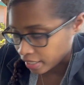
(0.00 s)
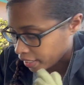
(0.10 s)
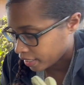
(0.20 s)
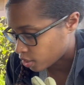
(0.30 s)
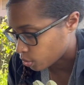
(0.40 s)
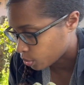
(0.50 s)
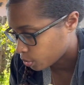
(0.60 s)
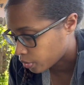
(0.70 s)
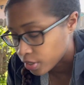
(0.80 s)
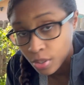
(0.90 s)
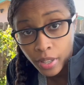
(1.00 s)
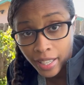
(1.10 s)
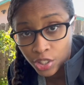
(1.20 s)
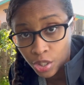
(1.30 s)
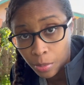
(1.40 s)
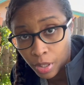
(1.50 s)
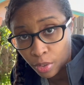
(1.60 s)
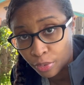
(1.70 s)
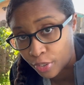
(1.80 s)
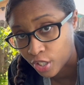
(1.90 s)
And so this will actually be the
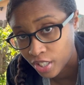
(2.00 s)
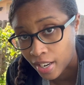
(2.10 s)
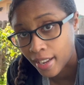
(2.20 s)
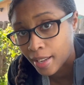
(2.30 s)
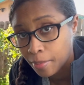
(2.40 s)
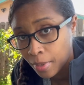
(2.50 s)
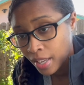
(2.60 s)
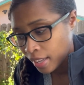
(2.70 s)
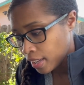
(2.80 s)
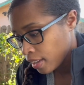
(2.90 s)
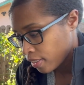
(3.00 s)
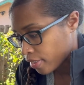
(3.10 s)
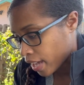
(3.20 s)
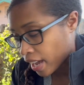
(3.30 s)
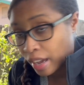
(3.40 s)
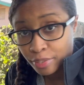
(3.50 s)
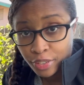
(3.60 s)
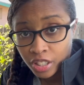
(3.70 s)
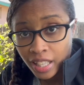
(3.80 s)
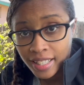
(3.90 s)
first time that I
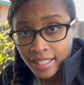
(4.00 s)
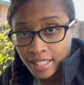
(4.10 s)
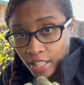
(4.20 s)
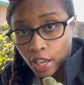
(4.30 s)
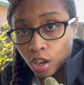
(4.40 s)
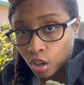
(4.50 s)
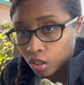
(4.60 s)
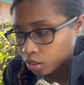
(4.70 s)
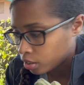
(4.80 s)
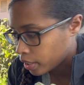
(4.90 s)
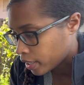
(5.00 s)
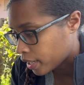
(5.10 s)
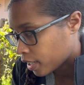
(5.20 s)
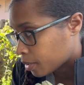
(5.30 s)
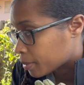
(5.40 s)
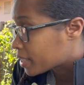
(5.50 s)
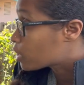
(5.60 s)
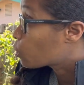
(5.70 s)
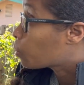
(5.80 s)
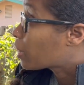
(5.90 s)
fertilize these at all, since
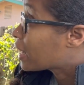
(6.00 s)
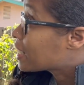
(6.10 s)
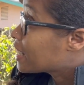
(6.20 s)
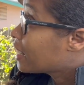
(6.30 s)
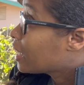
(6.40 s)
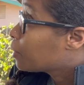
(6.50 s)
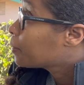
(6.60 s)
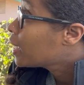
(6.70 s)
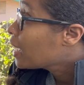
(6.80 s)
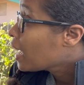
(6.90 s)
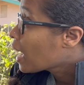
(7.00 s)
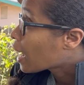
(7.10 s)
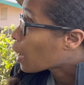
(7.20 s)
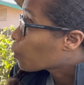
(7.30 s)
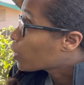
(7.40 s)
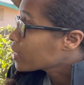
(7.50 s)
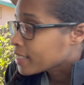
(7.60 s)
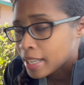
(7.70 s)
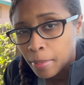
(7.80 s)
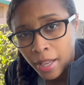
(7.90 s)
we planted them, I want to
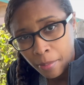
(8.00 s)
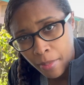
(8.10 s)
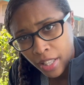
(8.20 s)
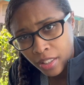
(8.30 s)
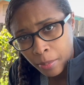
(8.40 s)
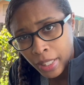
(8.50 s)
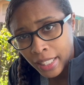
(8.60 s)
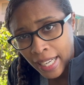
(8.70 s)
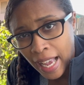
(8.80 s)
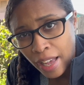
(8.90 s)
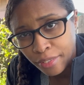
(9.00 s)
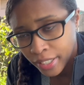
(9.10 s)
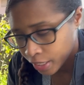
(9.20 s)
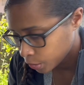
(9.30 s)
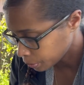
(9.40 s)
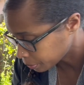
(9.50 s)
say about a month and a half ago.